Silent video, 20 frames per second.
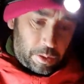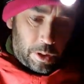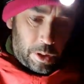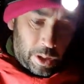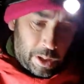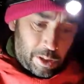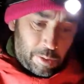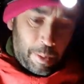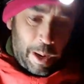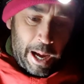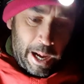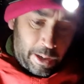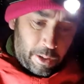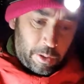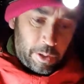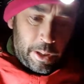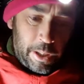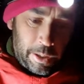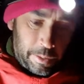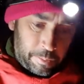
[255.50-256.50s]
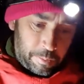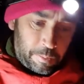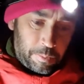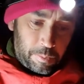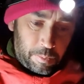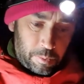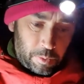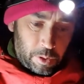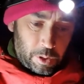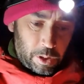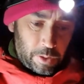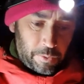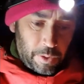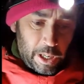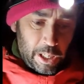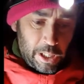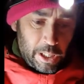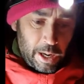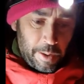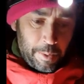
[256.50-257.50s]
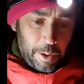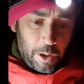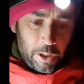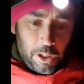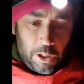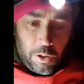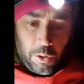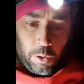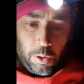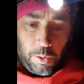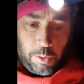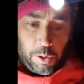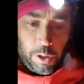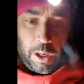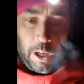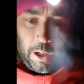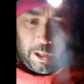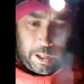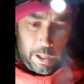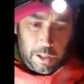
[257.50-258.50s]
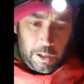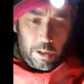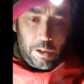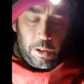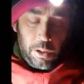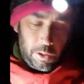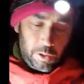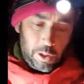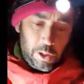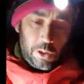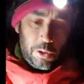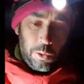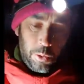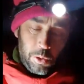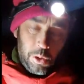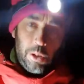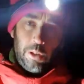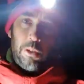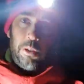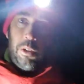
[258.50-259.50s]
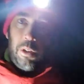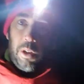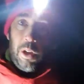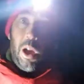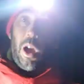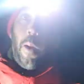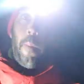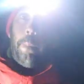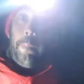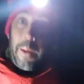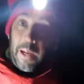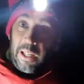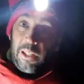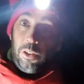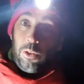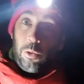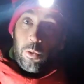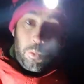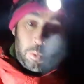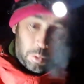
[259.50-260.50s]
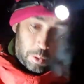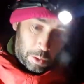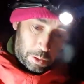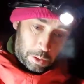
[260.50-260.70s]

single black onto the V Gemini disgorger, which I like. Not disgorger, baiting tool.